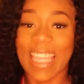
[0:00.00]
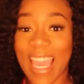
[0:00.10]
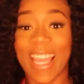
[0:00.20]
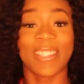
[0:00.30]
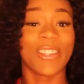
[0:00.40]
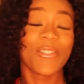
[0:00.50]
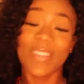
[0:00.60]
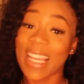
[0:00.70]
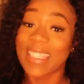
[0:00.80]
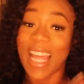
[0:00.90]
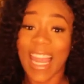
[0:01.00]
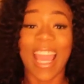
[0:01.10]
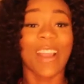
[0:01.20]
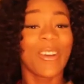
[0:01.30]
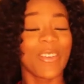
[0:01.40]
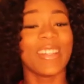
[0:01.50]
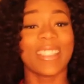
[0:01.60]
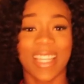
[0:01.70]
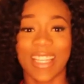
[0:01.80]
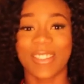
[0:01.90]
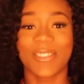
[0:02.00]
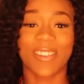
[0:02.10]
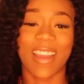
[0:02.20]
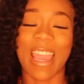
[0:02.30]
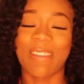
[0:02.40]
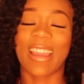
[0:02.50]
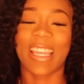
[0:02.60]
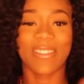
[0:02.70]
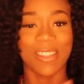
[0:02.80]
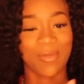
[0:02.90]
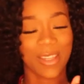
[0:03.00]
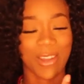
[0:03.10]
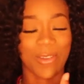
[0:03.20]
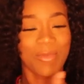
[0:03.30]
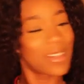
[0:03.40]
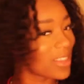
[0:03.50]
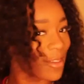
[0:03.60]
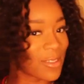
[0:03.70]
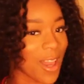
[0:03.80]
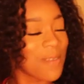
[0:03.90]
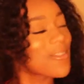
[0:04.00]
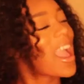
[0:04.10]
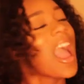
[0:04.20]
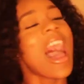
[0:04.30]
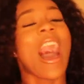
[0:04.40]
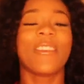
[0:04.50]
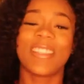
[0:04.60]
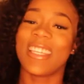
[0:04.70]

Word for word: yeah, don't forget to like, comment, share, subscribe, and give this video a big thumbs up. I'll